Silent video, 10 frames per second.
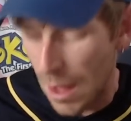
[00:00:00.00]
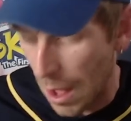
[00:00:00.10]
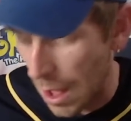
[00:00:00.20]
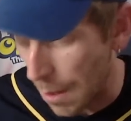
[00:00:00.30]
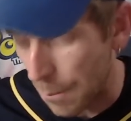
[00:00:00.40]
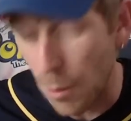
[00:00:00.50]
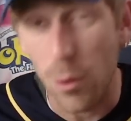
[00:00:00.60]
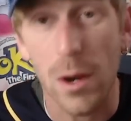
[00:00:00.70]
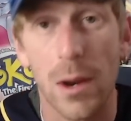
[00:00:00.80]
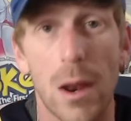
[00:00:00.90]
um, but
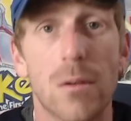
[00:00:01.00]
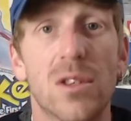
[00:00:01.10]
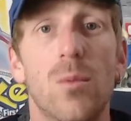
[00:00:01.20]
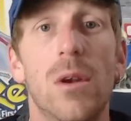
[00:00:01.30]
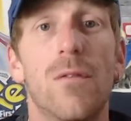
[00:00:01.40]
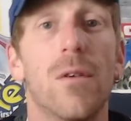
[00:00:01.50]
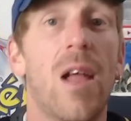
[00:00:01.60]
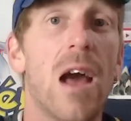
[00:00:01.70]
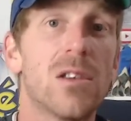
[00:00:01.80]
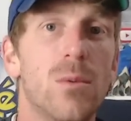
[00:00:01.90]
we're going to announce the winner for
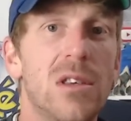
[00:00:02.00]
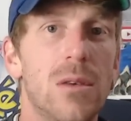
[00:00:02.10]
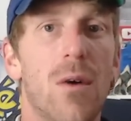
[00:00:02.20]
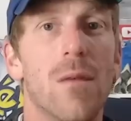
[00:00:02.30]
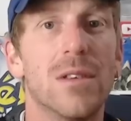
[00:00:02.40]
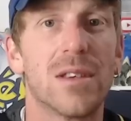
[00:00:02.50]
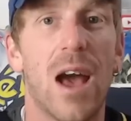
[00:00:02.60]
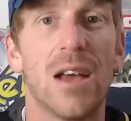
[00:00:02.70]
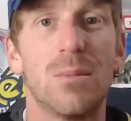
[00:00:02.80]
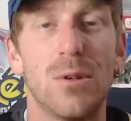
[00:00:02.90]
last week's Evolving
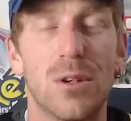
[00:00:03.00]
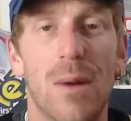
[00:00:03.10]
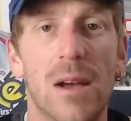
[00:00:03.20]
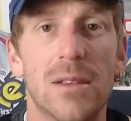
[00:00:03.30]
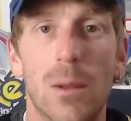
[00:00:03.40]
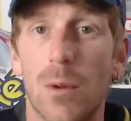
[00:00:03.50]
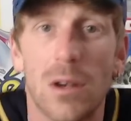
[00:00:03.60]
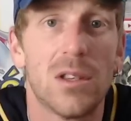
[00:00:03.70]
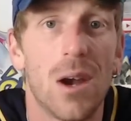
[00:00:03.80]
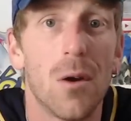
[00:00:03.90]
Skies booster box, and then we're
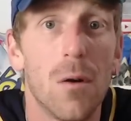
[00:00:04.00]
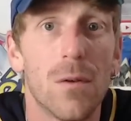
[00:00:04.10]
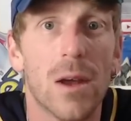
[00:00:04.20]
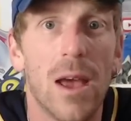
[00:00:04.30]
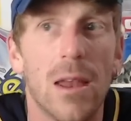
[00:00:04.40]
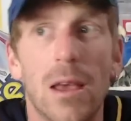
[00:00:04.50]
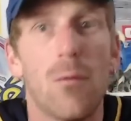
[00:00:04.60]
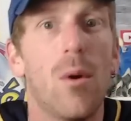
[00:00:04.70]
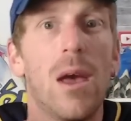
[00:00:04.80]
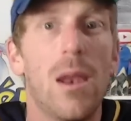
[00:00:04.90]
going to start over again and give
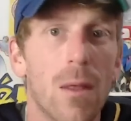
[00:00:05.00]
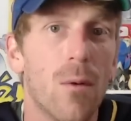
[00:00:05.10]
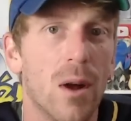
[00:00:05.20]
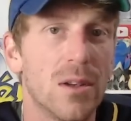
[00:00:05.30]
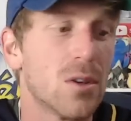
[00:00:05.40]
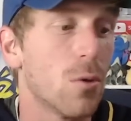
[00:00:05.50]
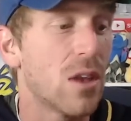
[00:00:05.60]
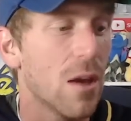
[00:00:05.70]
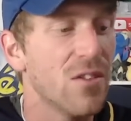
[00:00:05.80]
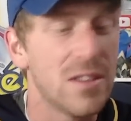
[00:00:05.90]
away another one. So
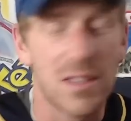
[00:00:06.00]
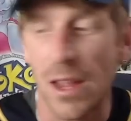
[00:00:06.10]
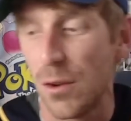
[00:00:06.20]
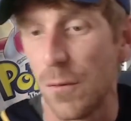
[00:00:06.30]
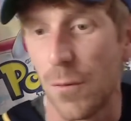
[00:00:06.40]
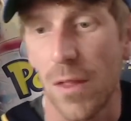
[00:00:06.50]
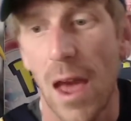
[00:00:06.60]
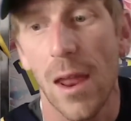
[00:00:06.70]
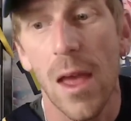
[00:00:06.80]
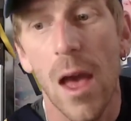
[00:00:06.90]
definitely stay tuned for
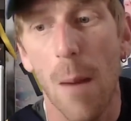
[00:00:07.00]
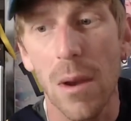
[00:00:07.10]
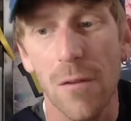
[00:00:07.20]
that. I'm going to